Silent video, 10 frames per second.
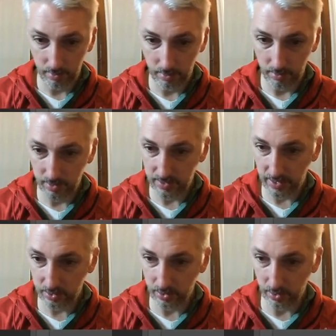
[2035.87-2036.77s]
this
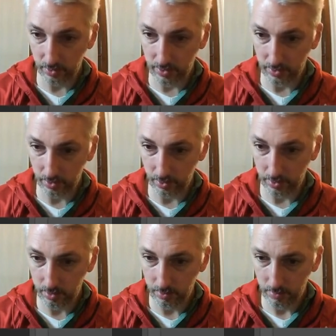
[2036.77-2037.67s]
actually looking good.
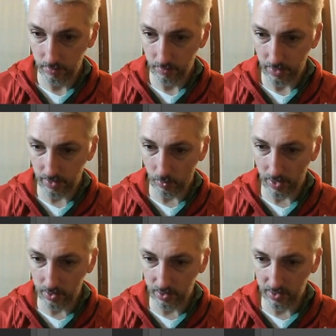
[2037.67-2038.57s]
I want you
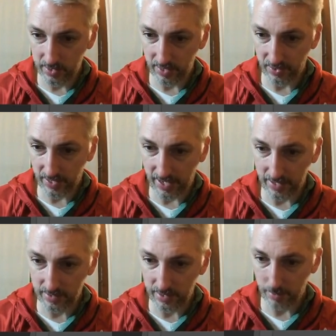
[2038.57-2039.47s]
to just get the
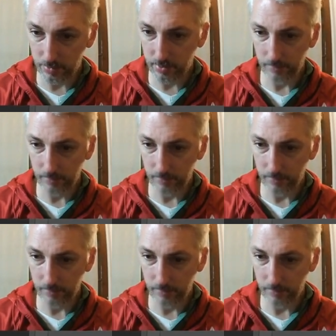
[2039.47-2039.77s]
concept.